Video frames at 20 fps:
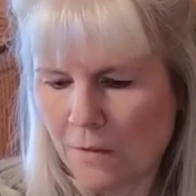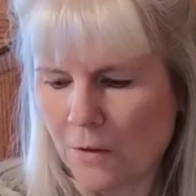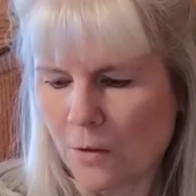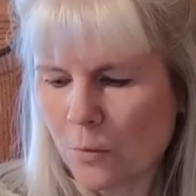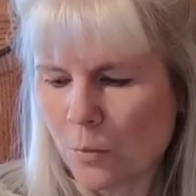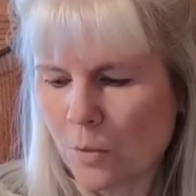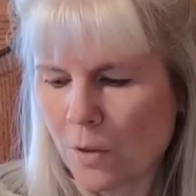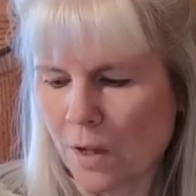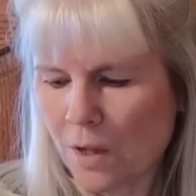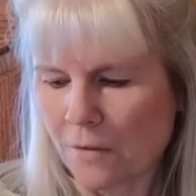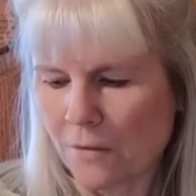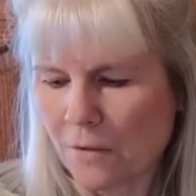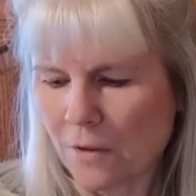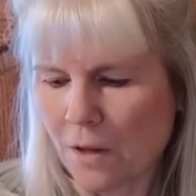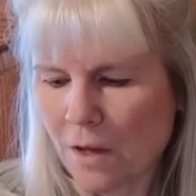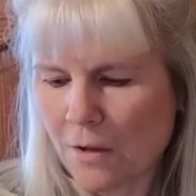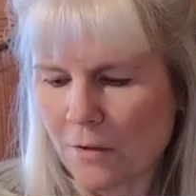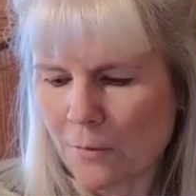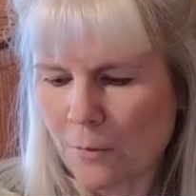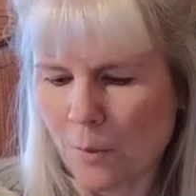This one has
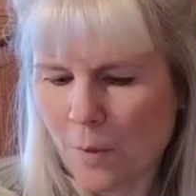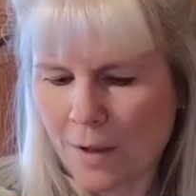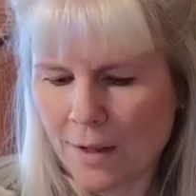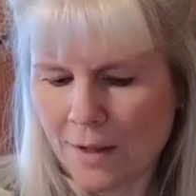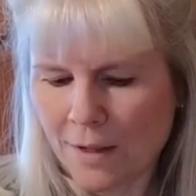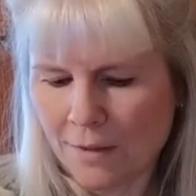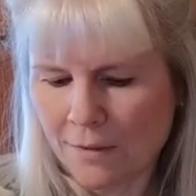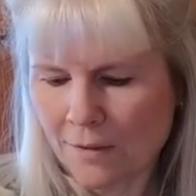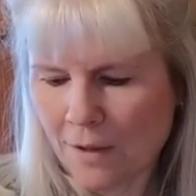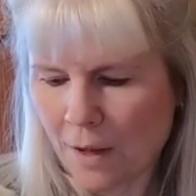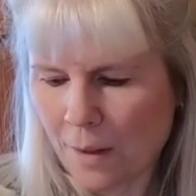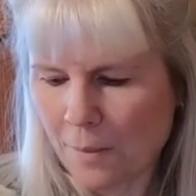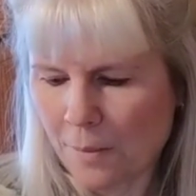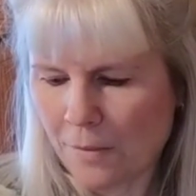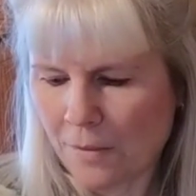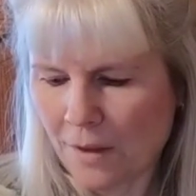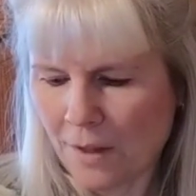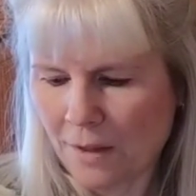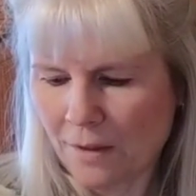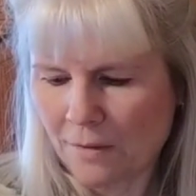a lot of wedding
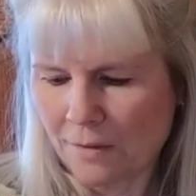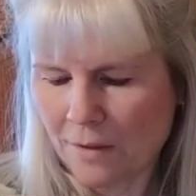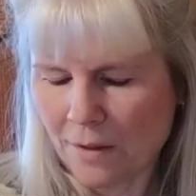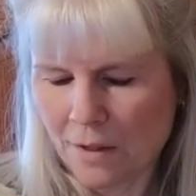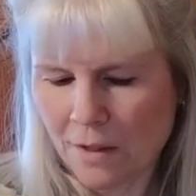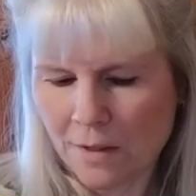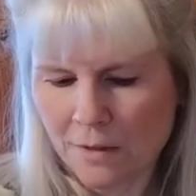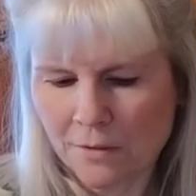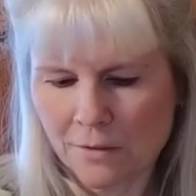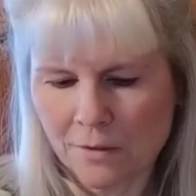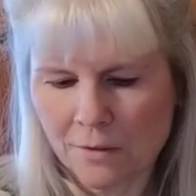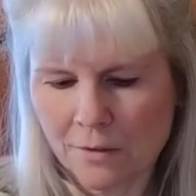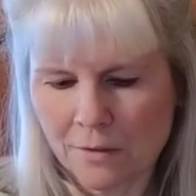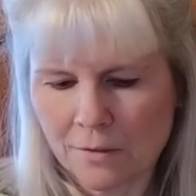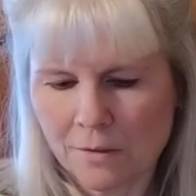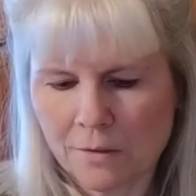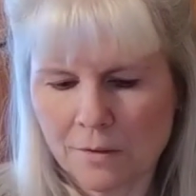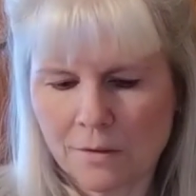type things in it.